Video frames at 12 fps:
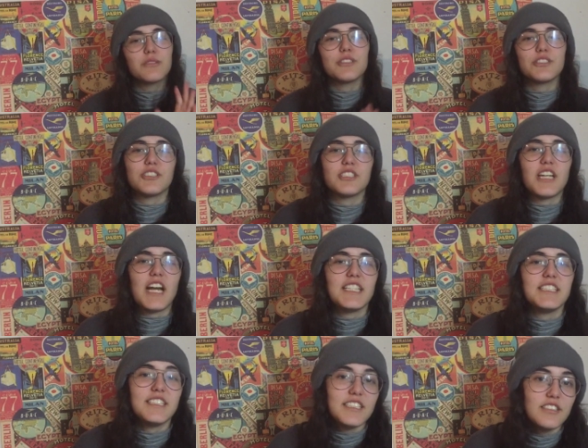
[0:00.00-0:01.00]
a question
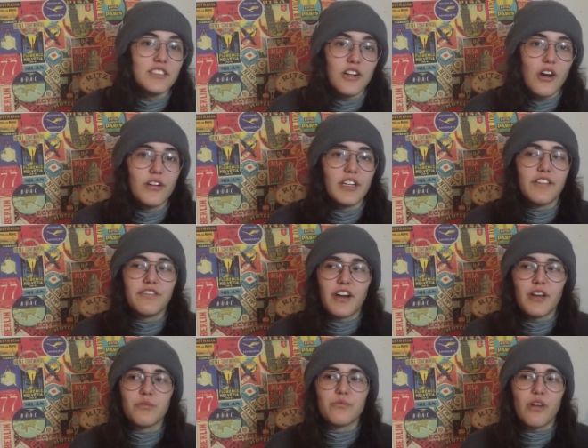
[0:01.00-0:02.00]
I didn't know if
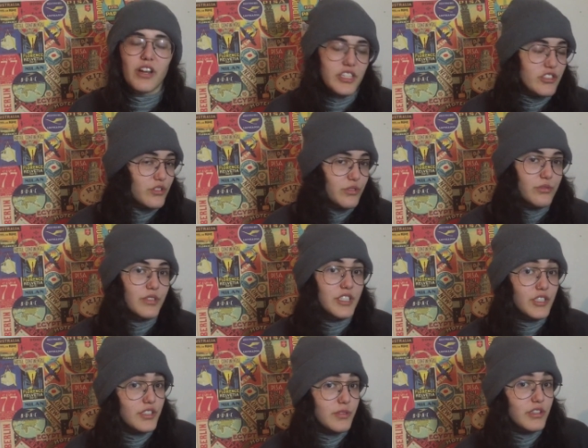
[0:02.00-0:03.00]
I wanted to
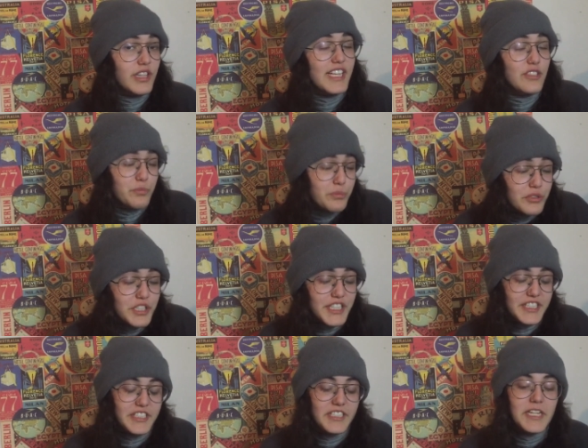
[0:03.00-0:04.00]
in, like put
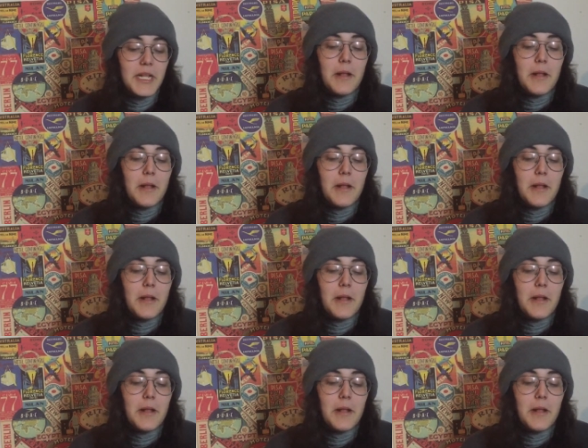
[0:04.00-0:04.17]
here